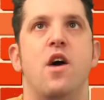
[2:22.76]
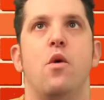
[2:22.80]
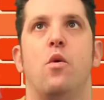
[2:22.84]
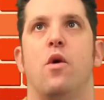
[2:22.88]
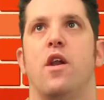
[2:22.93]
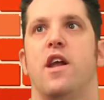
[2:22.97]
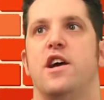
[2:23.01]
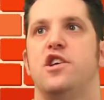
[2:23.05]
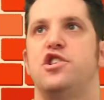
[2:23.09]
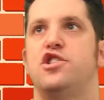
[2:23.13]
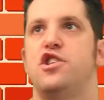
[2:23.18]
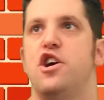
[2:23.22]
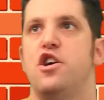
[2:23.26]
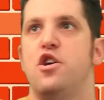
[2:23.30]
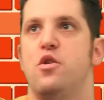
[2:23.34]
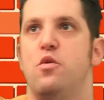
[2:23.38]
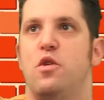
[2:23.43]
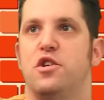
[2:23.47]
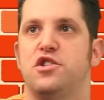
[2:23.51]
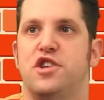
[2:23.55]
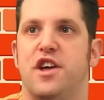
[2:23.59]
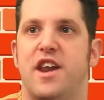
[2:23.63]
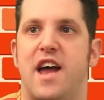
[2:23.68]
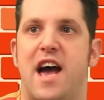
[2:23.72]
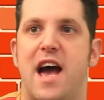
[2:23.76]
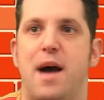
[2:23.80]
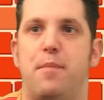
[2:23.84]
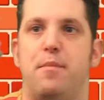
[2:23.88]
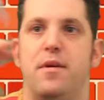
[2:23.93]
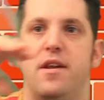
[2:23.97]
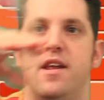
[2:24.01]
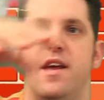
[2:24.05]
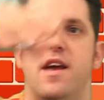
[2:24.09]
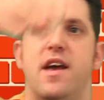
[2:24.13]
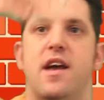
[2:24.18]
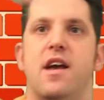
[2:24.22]
while I show you what's going to
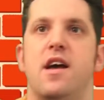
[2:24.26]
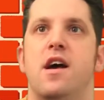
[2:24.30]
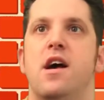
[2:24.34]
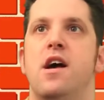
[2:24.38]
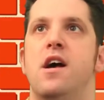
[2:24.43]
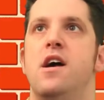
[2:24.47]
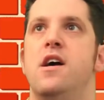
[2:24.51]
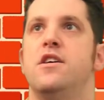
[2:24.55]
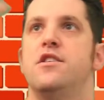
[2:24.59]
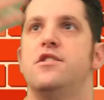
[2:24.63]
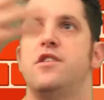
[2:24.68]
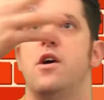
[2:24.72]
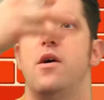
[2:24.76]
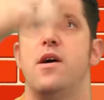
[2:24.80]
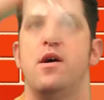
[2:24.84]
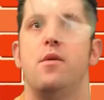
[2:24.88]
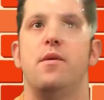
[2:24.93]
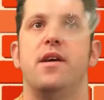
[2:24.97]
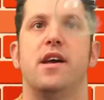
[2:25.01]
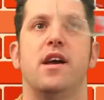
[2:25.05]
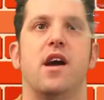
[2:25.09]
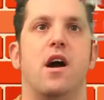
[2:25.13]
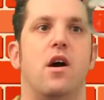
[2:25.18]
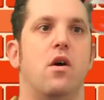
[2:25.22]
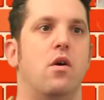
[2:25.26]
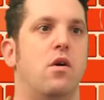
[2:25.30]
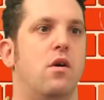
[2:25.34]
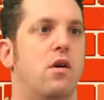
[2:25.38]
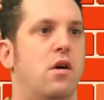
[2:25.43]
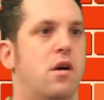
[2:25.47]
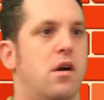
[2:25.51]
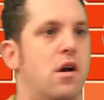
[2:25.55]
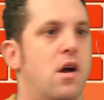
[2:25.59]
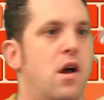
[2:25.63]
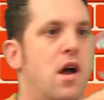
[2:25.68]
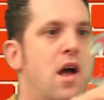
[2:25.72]
happen here. So here we go.
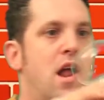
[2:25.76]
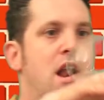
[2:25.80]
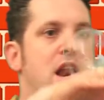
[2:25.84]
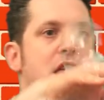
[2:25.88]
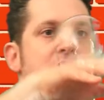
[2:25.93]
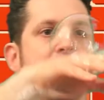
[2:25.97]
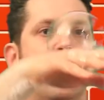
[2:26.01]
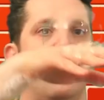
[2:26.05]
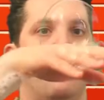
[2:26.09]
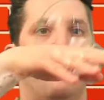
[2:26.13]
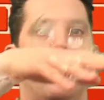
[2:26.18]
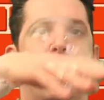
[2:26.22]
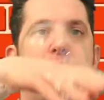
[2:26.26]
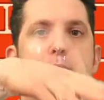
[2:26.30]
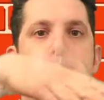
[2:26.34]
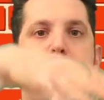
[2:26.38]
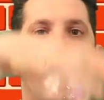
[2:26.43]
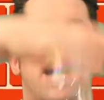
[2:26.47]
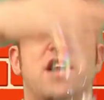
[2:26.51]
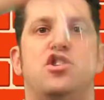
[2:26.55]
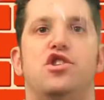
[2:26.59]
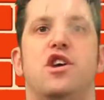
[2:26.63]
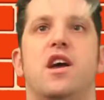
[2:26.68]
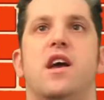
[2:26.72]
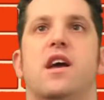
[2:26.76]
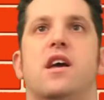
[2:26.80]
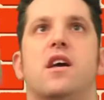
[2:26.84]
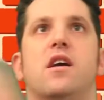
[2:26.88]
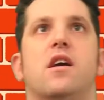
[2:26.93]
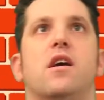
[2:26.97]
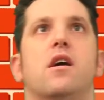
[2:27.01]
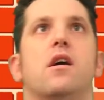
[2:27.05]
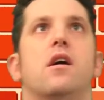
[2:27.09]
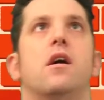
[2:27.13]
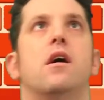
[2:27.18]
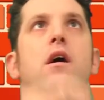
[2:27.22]
A little bit of
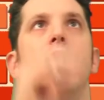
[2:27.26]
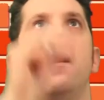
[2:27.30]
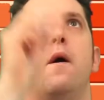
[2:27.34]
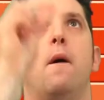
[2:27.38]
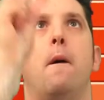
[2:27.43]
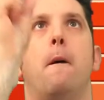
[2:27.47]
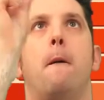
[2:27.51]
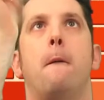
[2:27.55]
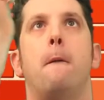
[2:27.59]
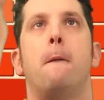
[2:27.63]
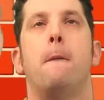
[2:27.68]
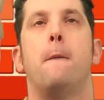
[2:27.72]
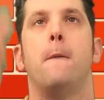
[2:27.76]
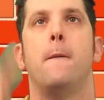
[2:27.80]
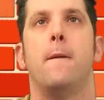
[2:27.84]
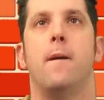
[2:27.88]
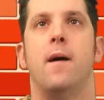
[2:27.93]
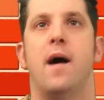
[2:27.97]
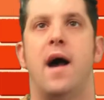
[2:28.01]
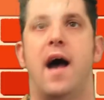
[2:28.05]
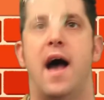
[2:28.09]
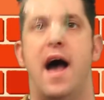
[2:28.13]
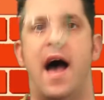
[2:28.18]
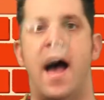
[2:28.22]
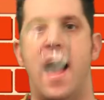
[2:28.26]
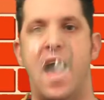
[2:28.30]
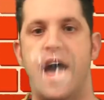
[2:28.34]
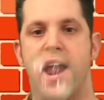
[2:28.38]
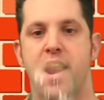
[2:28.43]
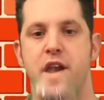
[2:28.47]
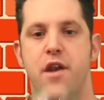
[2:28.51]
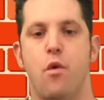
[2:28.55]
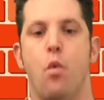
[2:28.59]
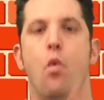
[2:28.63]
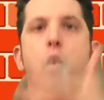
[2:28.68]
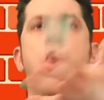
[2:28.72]
magic.
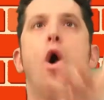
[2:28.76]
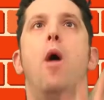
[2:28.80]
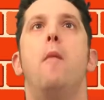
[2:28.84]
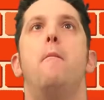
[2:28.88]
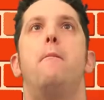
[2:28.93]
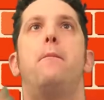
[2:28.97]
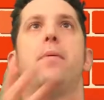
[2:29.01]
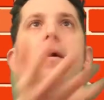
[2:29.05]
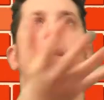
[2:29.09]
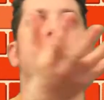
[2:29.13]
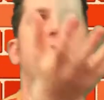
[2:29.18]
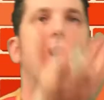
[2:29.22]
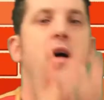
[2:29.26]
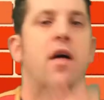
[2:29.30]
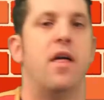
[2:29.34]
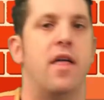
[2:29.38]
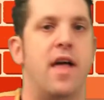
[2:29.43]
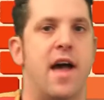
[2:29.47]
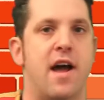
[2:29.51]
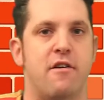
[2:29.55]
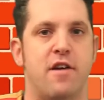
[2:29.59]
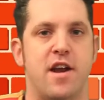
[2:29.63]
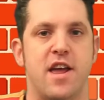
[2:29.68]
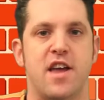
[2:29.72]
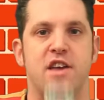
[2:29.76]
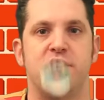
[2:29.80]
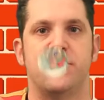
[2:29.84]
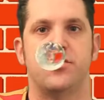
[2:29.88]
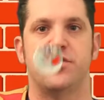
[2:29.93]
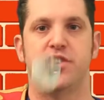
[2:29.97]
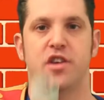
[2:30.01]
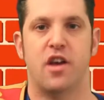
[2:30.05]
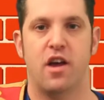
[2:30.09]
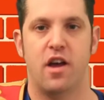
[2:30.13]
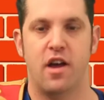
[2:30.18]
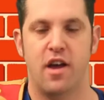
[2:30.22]
And whoop! There it
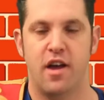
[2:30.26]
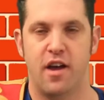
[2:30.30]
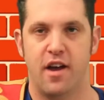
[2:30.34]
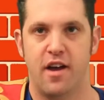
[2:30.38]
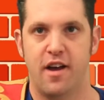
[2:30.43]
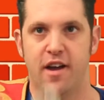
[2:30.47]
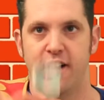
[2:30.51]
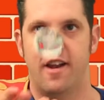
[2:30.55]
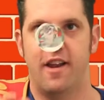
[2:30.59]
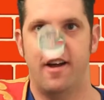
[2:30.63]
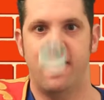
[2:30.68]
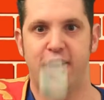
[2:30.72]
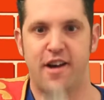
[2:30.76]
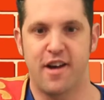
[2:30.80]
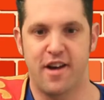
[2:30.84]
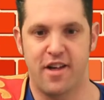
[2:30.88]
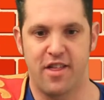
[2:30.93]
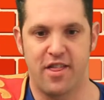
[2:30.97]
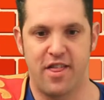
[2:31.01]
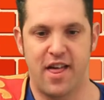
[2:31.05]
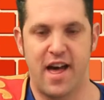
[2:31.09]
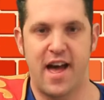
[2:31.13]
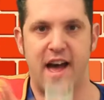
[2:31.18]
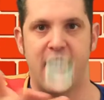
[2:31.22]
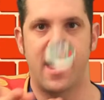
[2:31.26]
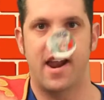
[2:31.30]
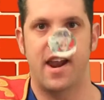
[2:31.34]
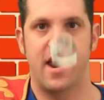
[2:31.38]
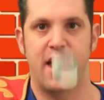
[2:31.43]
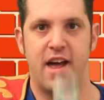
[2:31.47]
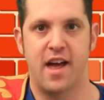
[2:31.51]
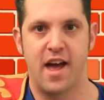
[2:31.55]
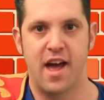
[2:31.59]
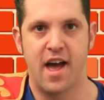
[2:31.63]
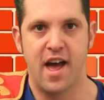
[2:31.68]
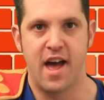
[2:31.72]
is. Look at that.
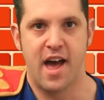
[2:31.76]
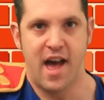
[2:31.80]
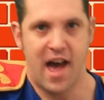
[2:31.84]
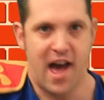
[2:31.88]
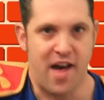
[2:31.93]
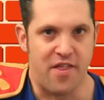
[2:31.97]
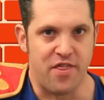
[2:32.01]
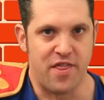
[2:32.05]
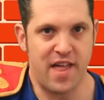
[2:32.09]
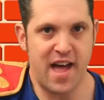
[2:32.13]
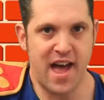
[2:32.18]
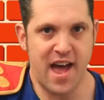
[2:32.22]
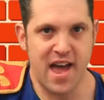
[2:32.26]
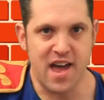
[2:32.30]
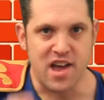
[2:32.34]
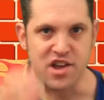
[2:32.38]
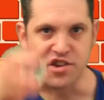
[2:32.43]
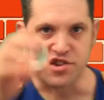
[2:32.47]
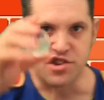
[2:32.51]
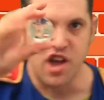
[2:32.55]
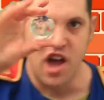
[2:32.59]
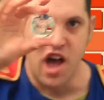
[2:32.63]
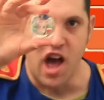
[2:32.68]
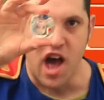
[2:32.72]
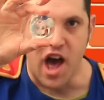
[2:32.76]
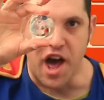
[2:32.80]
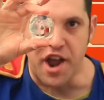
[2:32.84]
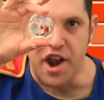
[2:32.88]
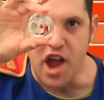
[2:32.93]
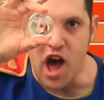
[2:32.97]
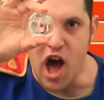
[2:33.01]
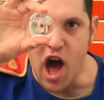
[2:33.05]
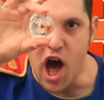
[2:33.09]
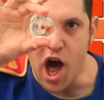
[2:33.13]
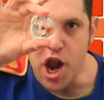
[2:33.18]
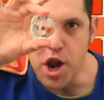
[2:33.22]
And that is
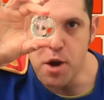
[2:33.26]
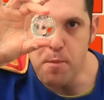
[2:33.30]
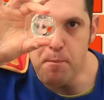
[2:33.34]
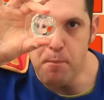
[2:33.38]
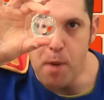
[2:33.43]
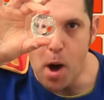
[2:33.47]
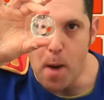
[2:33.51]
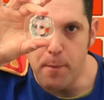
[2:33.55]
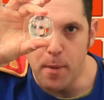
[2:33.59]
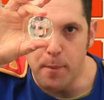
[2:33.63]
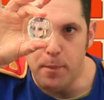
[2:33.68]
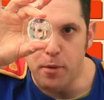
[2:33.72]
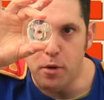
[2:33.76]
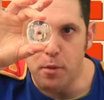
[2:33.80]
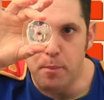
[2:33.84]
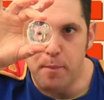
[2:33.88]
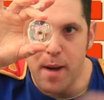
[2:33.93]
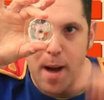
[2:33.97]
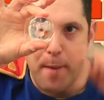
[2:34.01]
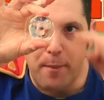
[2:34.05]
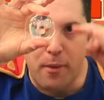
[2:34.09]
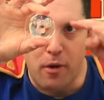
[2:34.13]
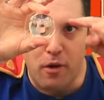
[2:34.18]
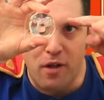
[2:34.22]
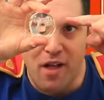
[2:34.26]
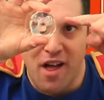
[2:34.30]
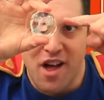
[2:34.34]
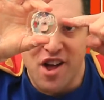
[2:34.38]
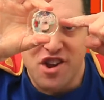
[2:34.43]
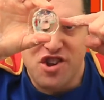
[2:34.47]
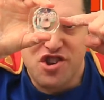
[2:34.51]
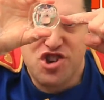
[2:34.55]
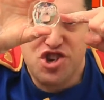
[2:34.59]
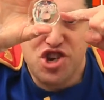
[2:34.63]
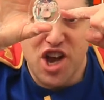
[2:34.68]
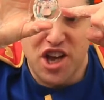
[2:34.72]
an unpoppable bubble.
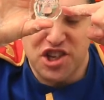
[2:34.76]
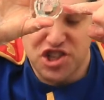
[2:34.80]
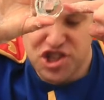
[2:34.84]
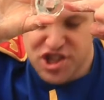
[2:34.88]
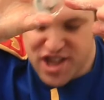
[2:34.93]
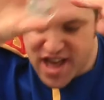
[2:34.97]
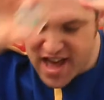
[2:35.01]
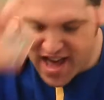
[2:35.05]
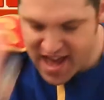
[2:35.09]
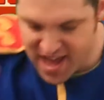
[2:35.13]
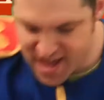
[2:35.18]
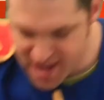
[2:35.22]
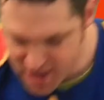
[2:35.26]
Just there.